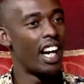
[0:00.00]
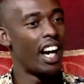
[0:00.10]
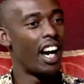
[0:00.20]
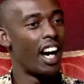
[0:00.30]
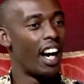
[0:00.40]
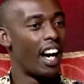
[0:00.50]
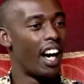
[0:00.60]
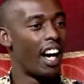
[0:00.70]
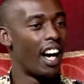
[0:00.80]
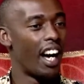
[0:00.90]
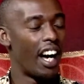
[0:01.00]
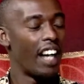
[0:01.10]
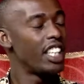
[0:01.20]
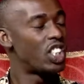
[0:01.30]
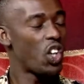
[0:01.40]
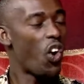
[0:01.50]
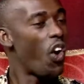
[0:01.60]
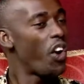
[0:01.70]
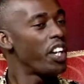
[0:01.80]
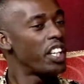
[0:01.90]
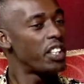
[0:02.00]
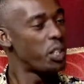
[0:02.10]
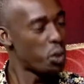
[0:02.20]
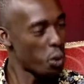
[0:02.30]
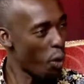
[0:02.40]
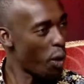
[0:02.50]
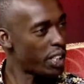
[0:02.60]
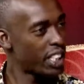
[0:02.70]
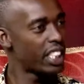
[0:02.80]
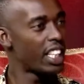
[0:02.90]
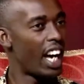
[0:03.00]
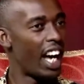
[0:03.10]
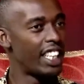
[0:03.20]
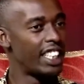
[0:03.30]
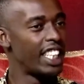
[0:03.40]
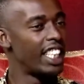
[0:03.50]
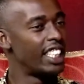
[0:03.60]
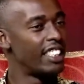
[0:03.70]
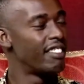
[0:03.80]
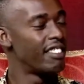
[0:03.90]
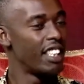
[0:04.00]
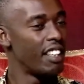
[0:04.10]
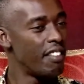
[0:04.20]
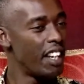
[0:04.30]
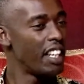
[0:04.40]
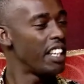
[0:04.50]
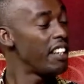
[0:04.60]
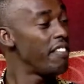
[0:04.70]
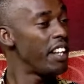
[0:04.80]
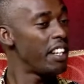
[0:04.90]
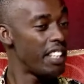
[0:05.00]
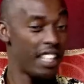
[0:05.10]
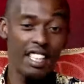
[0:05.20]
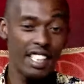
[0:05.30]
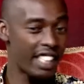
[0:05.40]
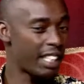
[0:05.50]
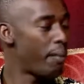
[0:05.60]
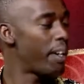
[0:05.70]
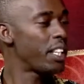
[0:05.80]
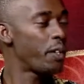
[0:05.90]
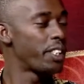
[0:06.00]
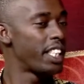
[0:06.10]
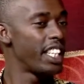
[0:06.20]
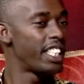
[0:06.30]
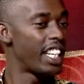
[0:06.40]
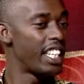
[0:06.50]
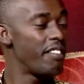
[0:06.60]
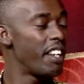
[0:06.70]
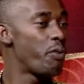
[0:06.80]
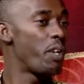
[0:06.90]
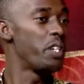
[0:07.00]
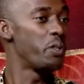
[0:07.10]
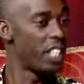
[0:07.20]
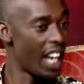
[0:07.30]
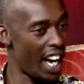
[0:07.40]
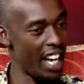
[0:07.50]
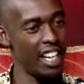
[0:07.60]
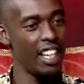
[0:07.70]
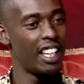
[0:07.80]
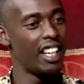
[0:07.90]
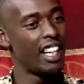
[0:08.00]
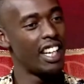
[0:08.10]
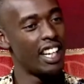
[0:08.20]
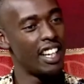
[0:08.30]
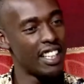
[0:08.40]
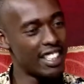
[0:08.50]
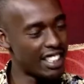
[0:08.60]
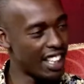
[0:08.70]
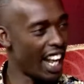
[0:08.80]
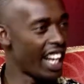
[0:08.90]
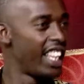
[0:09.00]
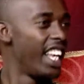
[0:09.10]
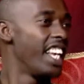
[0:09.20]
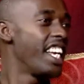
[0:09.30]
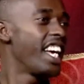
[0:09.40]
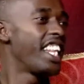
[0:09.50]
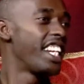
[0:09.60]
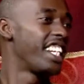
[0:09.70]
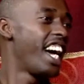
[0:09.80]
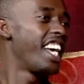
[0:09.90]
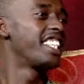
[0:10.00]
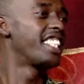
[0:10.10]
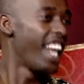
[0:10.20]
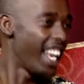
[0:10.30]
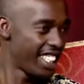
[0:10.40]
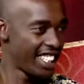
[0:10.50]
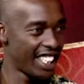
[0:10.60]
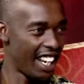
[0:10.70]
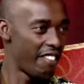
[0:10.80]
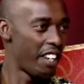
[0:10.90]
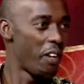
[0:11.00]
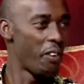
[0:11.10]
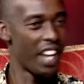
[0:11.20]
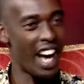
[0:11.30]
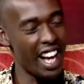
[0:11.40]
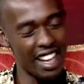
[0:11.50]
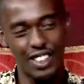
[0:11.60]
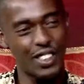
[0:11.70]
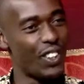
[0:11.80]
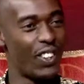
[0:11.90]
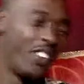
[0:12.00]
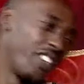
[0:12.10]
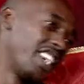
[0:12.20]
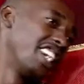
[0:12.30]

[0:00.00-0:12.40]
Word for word: and it's on throughout until even the some article says that even when you die. It's like the ear that dies last after you die. So